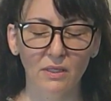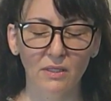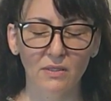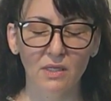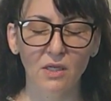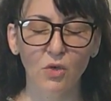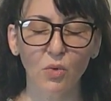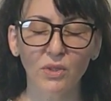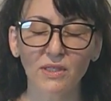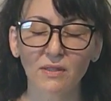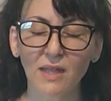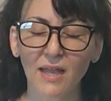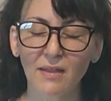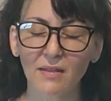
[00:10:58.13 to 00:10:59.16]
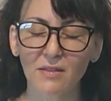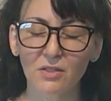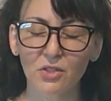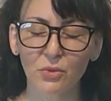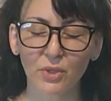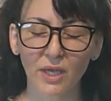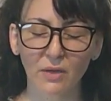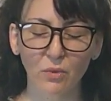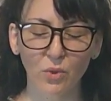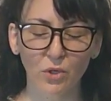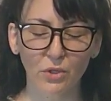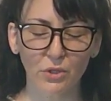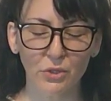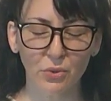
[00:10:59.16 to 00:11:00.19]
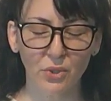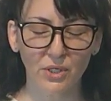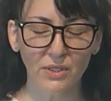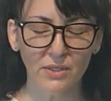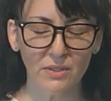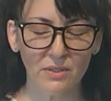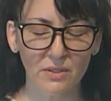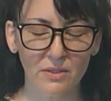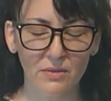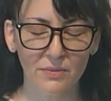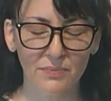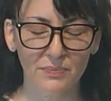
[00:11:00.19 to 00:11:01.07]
as equal in length as you can work towards.